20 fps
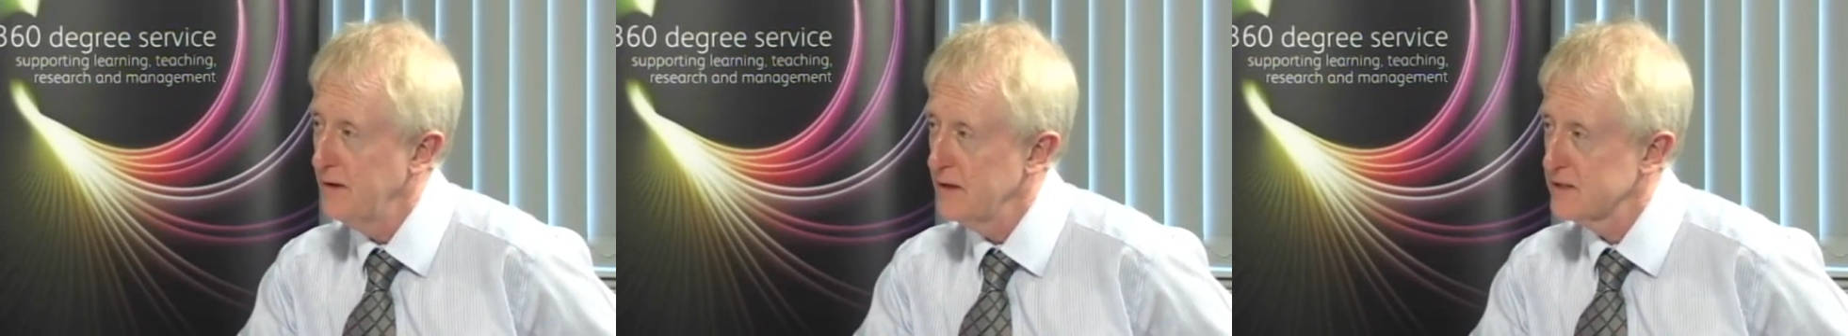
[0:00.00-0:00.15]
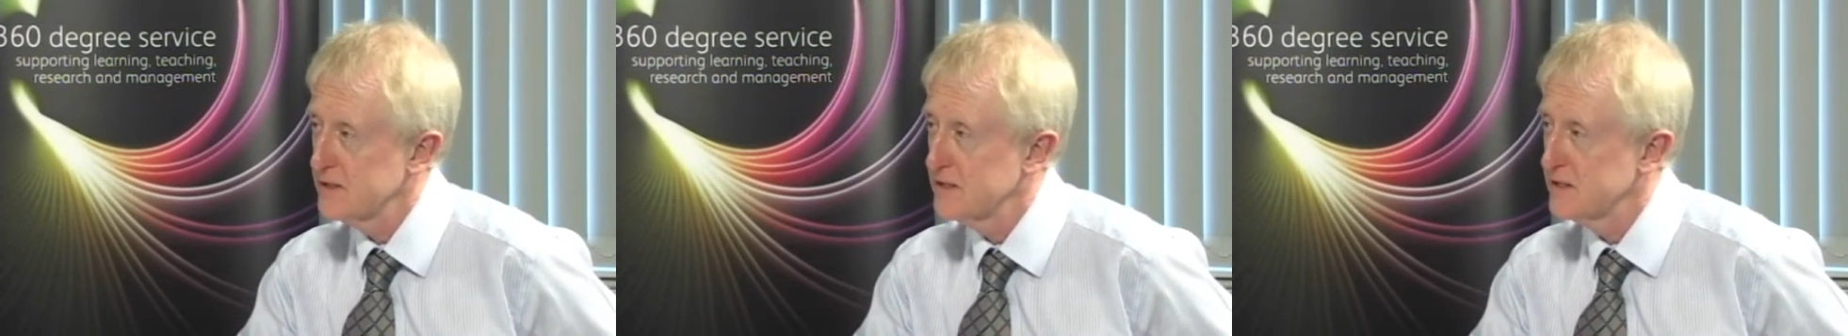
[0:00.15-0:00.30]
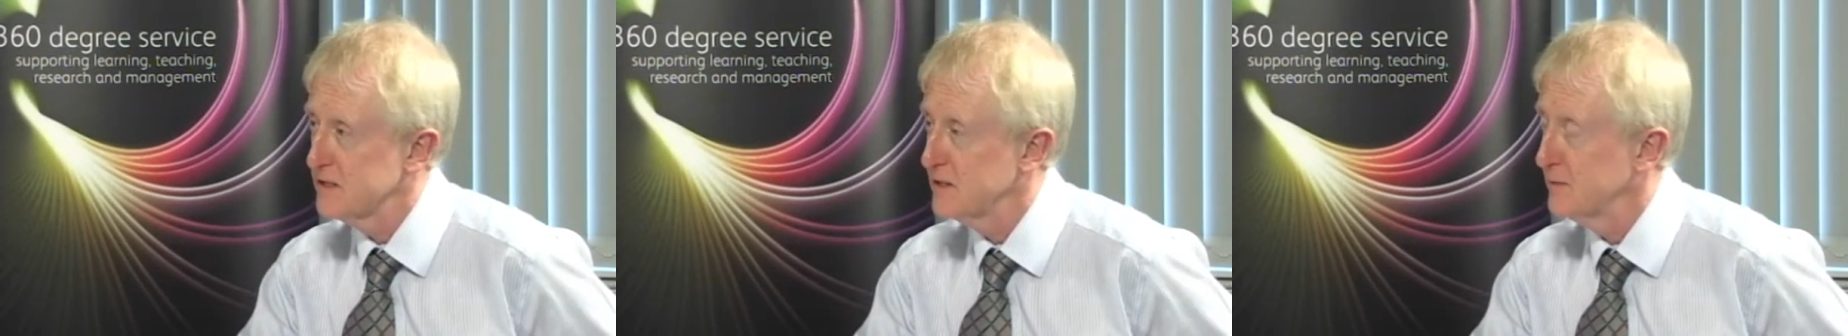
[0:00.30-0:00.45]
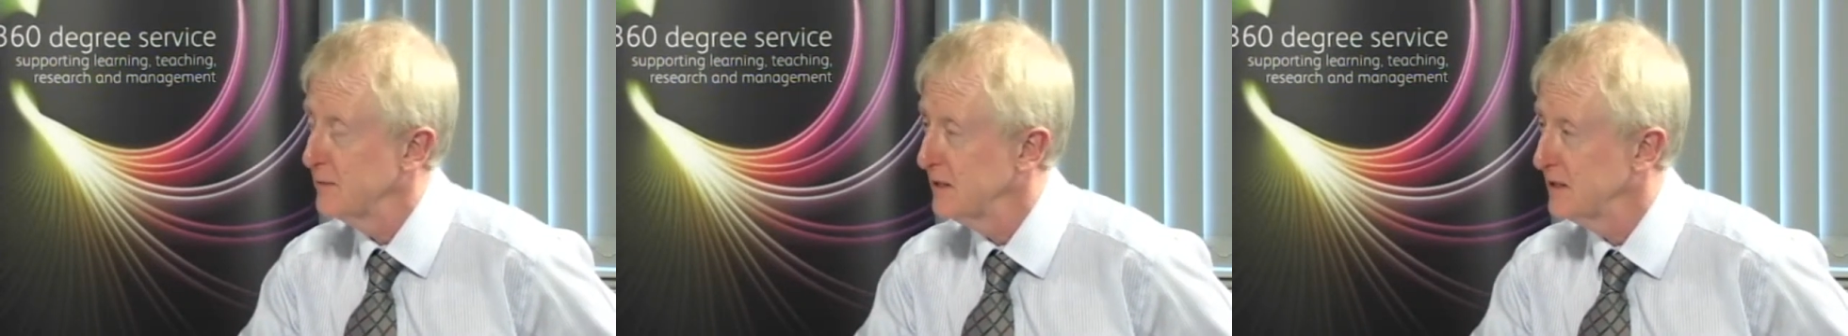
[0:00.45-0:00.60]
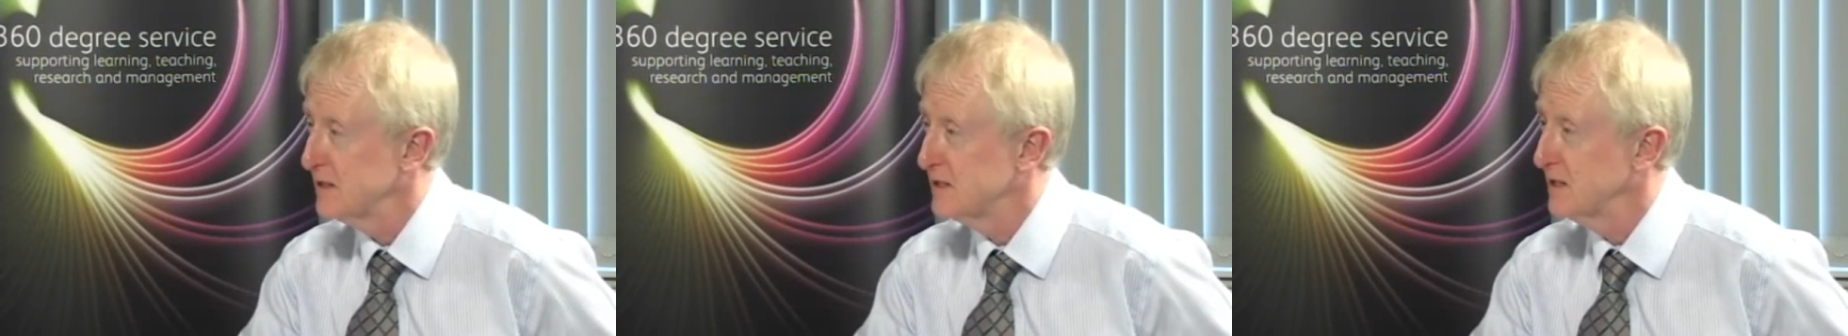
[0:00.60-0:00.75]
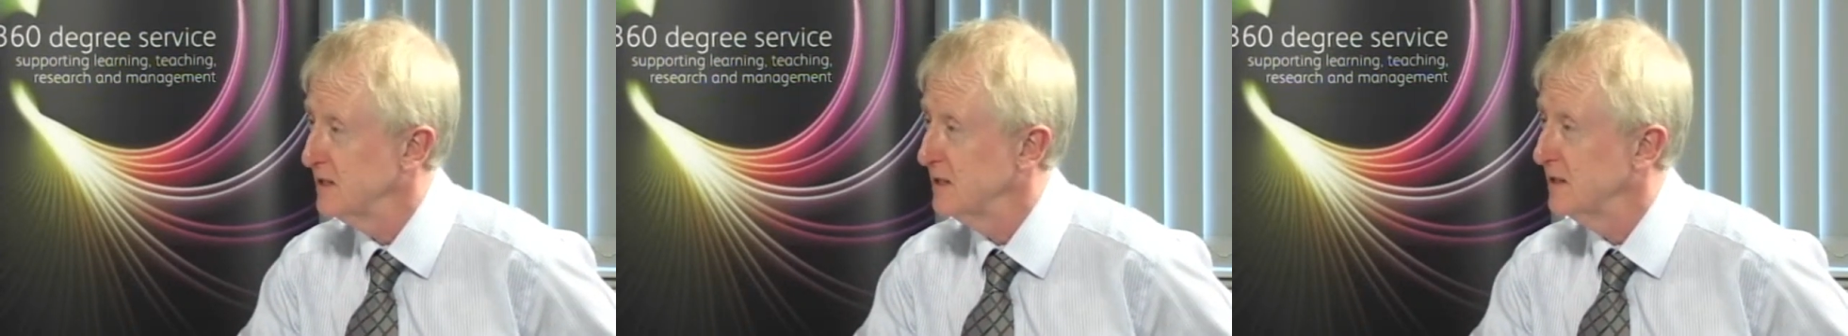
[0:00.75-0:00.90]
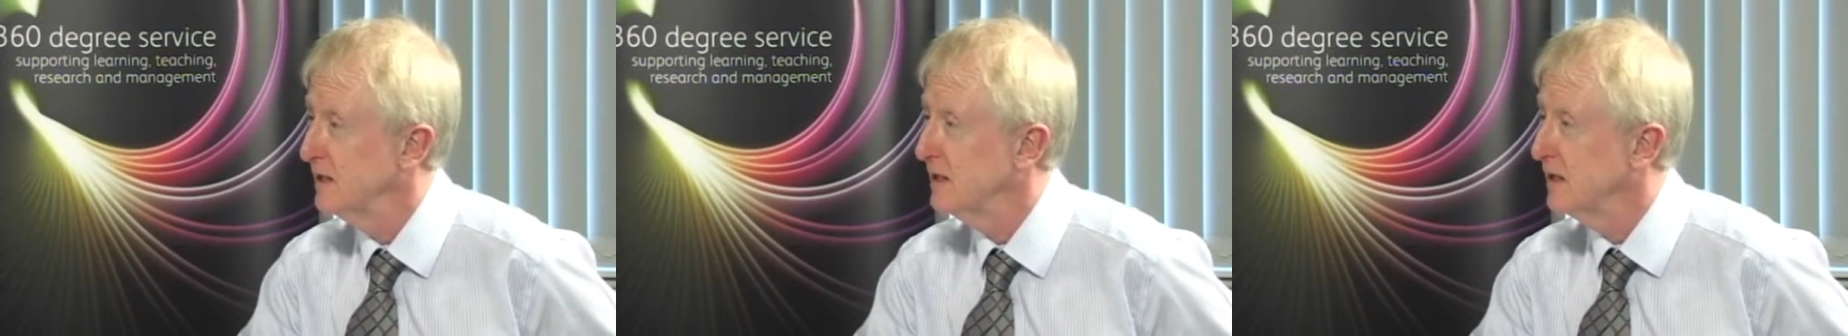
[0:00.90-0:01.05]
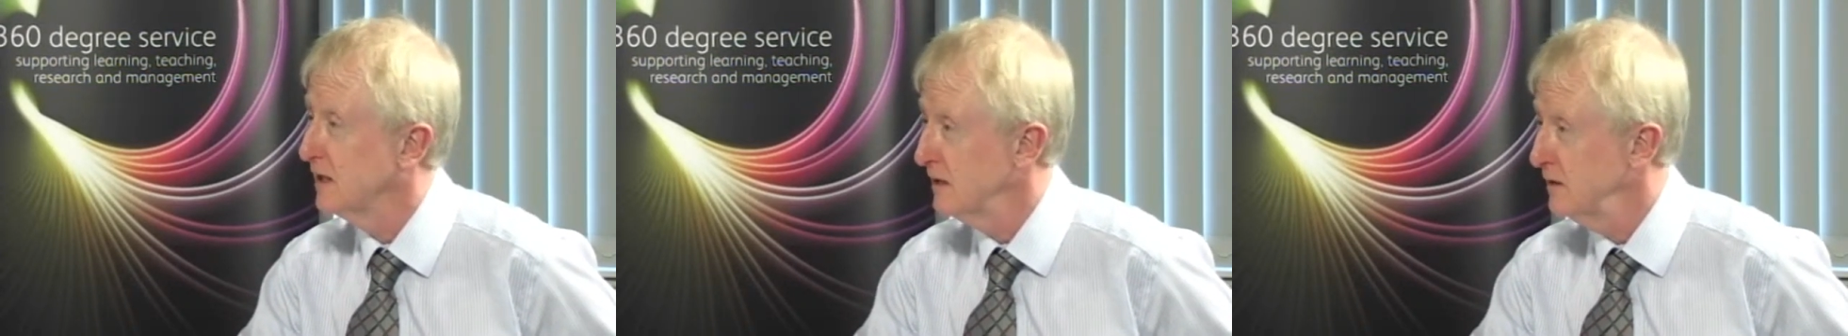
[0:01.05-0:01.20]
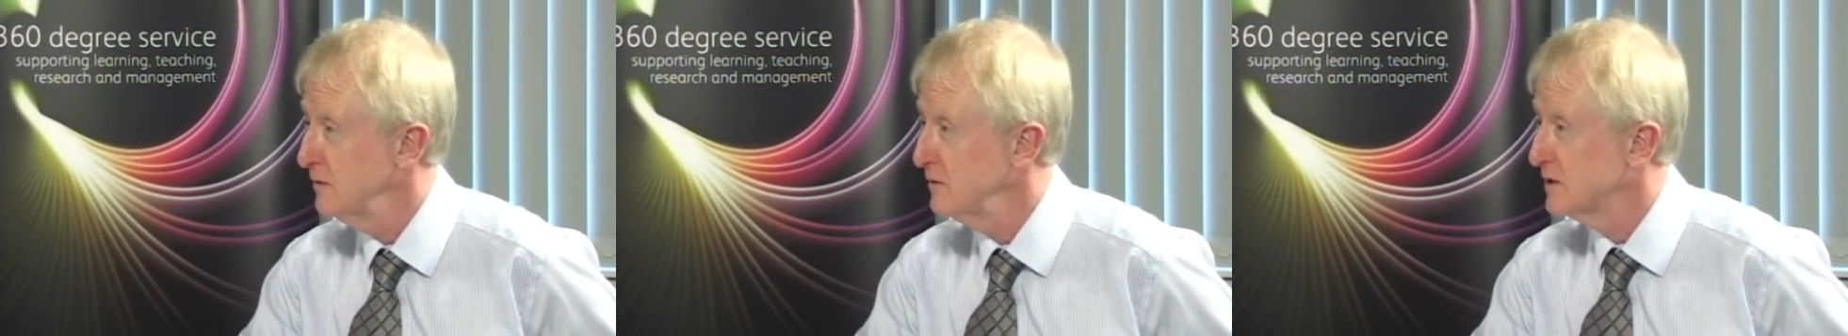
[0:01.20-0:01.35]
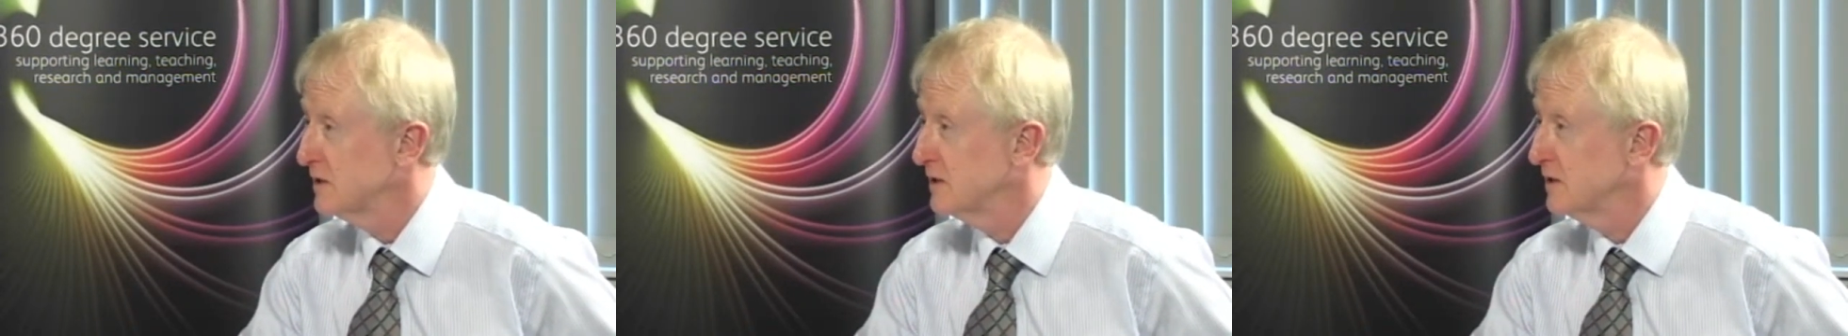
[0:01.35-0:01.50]
accessibility and
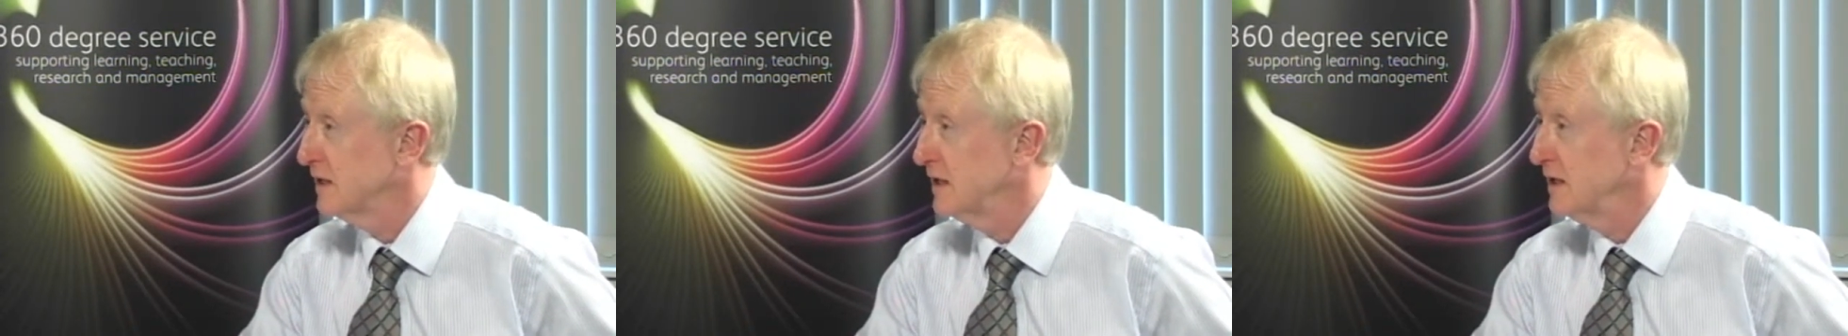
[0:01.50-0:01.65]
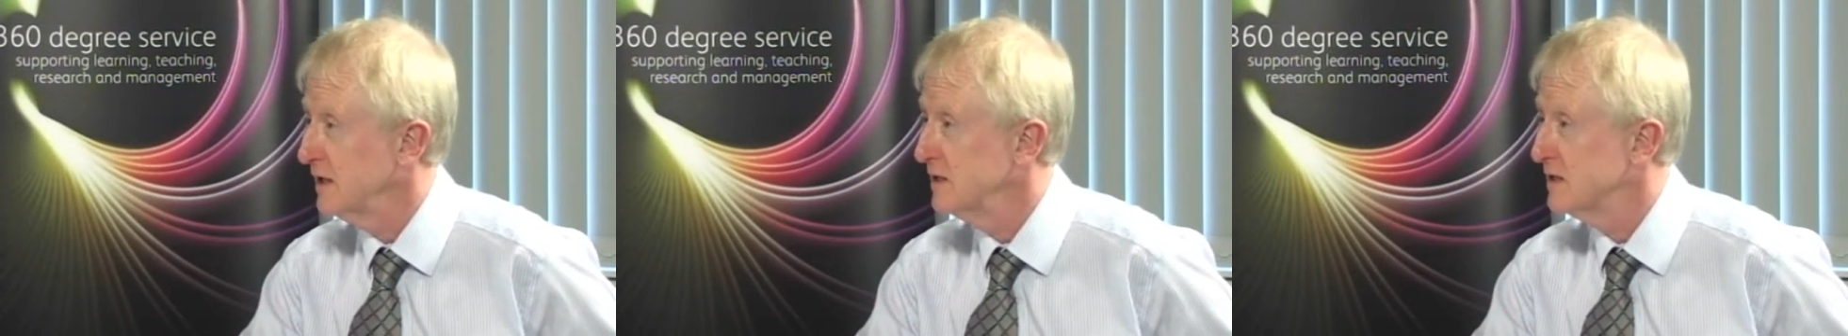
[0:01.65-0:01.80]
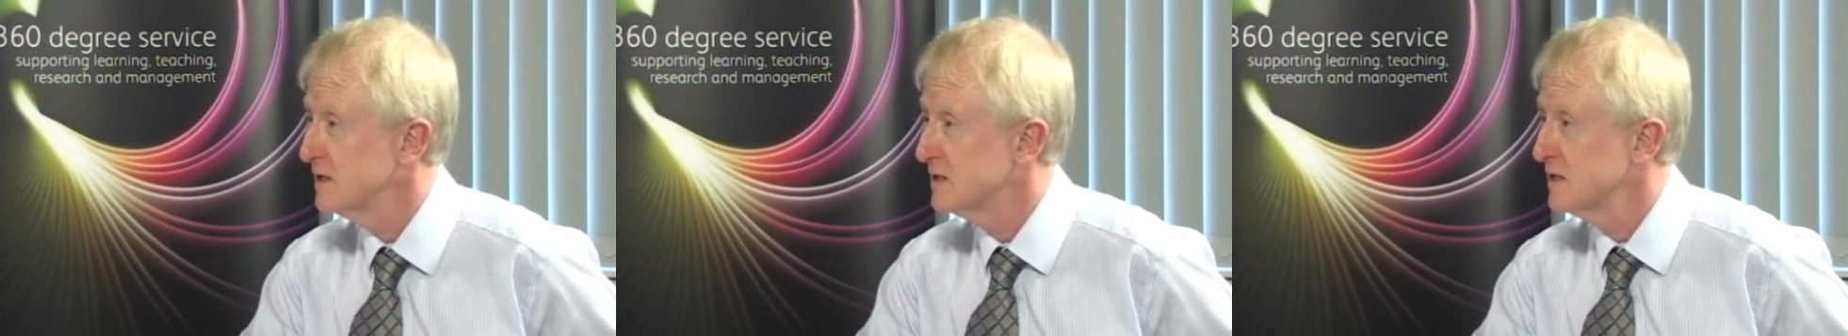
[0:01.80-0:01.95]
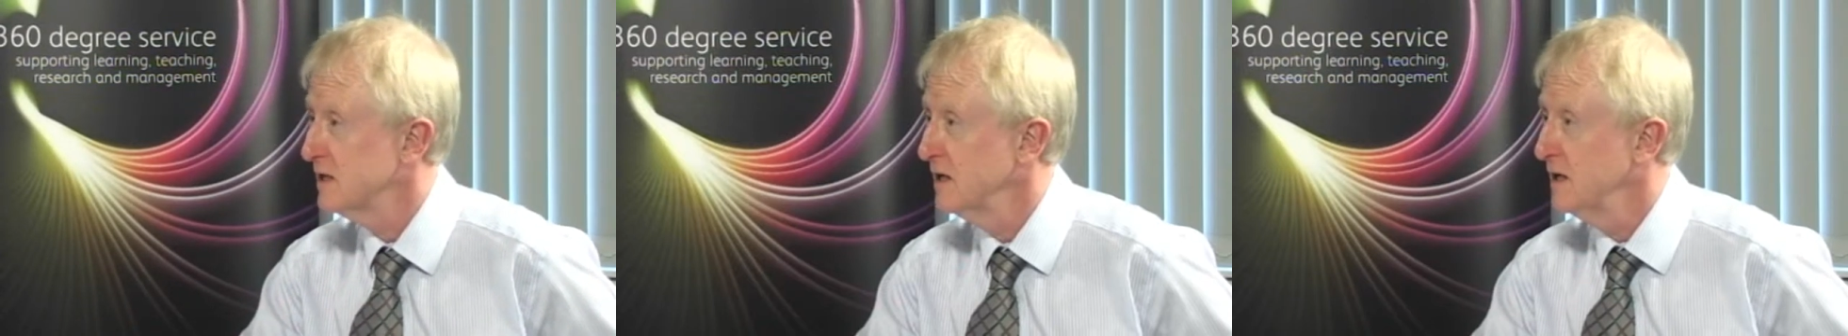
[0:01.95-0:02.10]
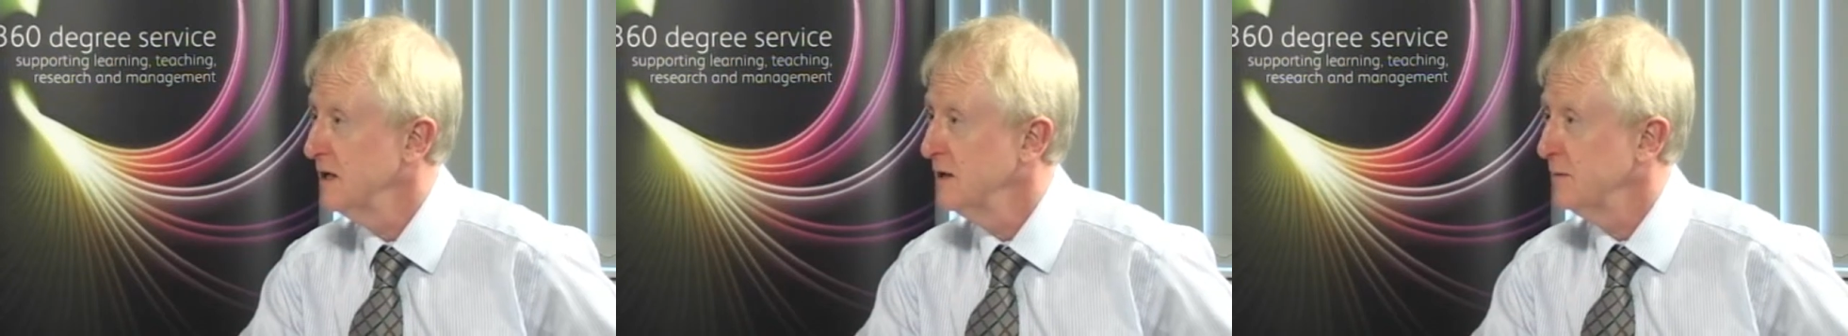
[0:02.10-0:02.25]
inclusion needs,